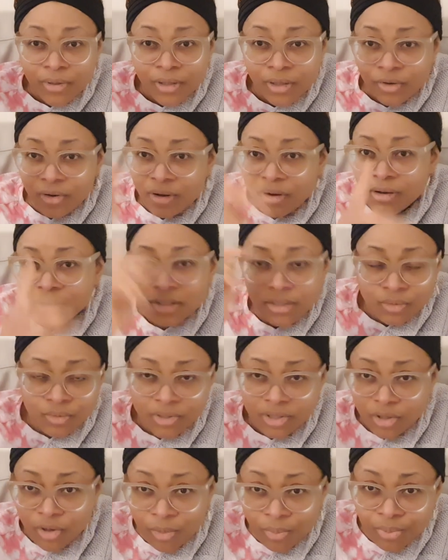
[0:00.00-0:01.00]
They don't hustle
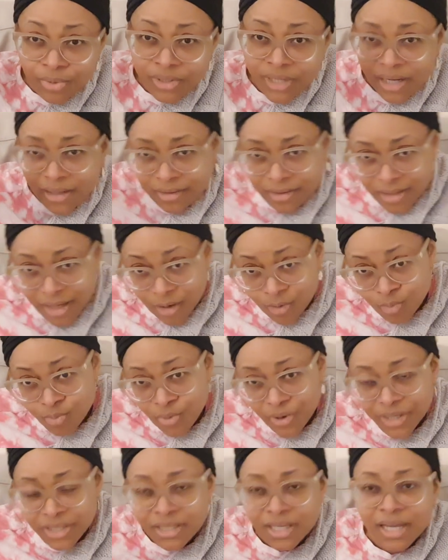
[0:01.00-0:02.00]
with a computer, Yahoo
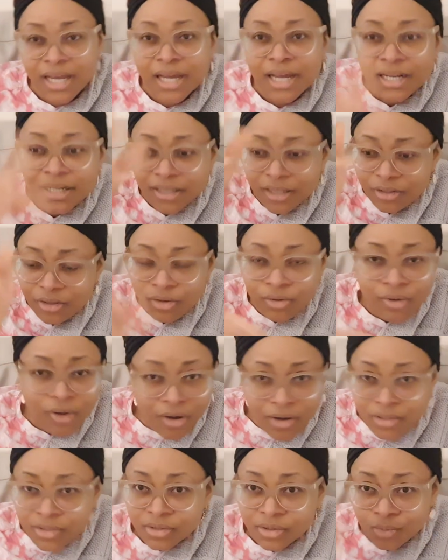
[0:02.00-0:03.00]
boys. They don't
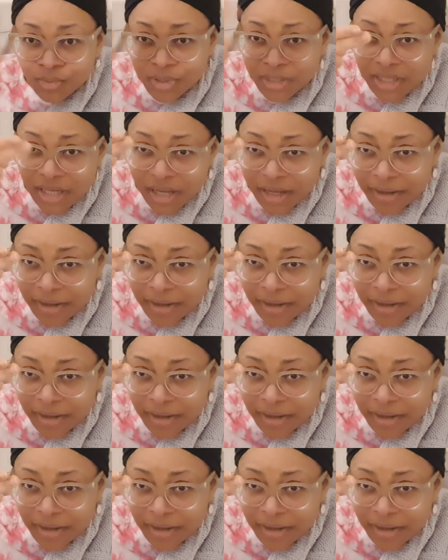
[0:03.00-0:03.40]
hustle with